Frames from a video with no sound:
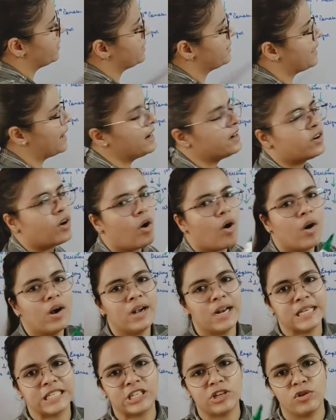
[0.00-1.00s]
that all
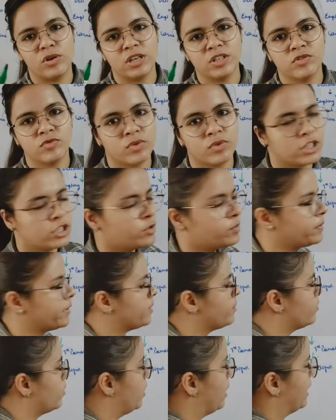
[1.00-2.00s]
deciduous first
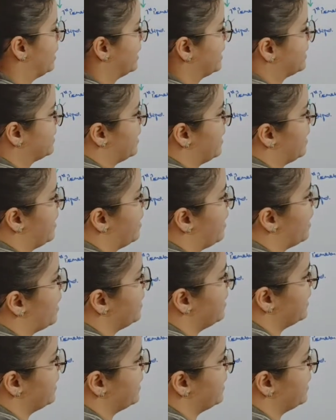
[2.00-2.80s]
premolar are